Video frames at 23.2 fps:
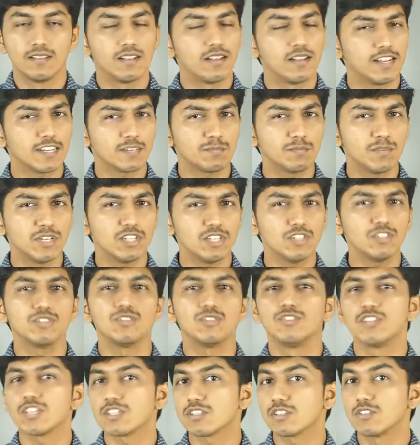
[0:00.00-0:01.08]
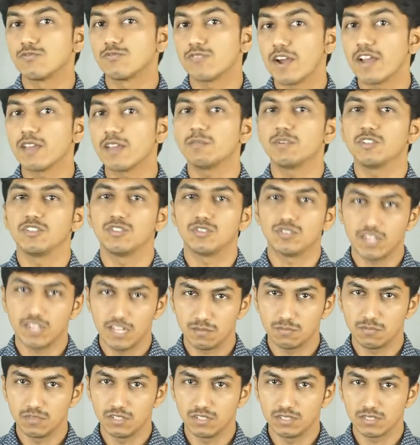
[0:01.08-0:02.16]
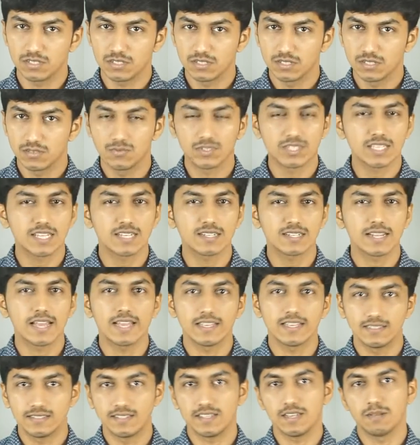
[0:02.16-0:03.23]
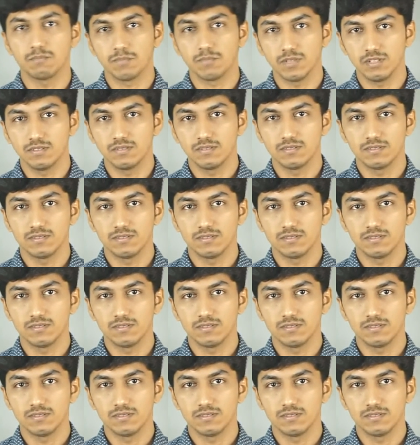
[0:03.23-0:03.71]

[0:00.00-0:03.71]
Let me justify my statement with an example.